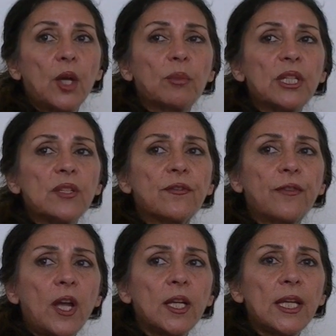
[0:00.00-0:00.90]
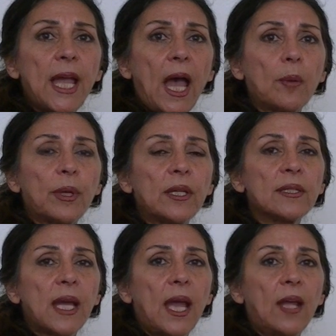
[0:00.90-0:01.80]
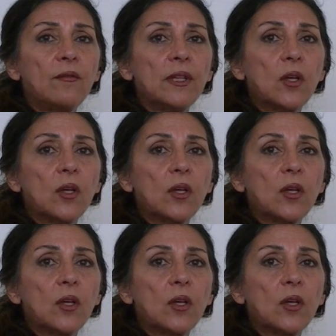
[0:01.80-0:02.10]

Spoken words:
But it finally happened, and we